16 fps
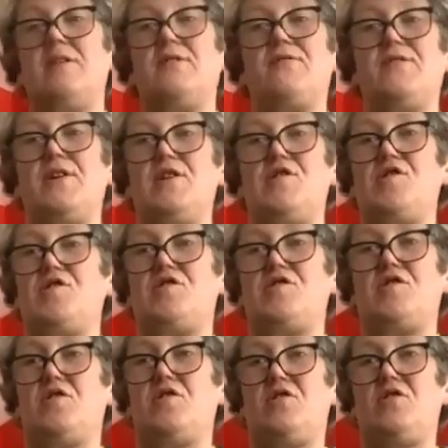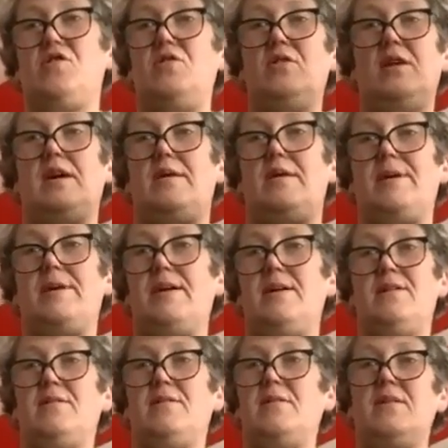in the fridge to cool it a
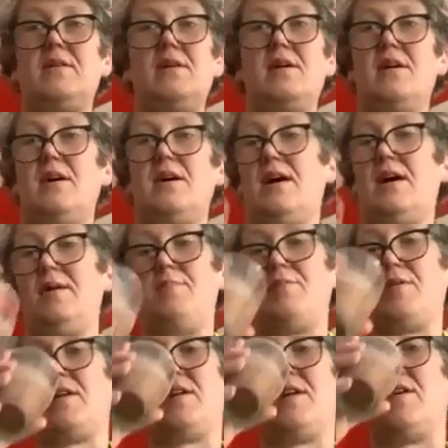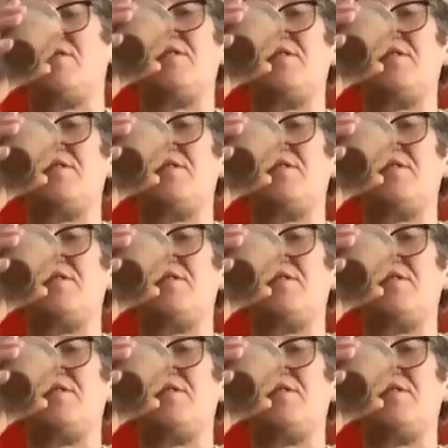bit. But I think that's